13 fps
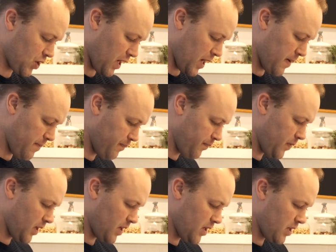okay?
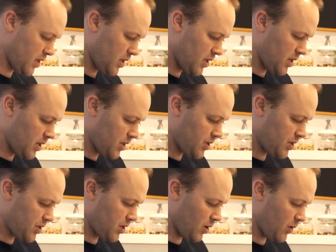
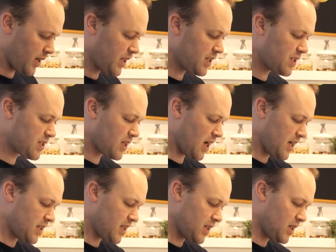So
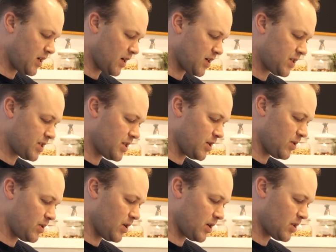inside they are still
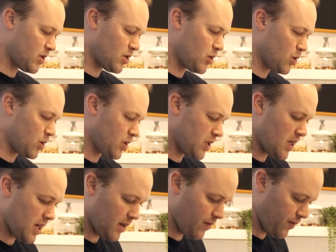not cooked
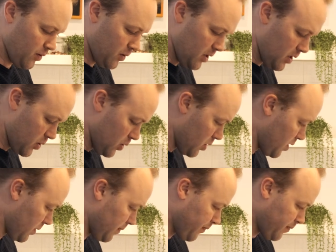yet, fully cooked.
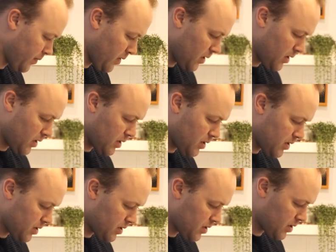
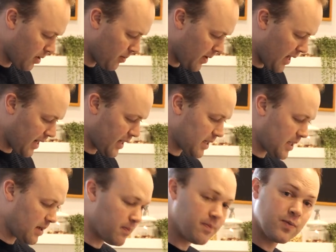So I'm adding
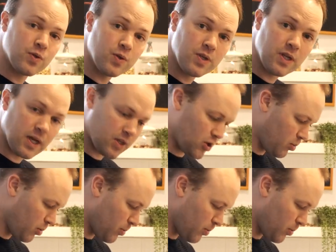them to the adobo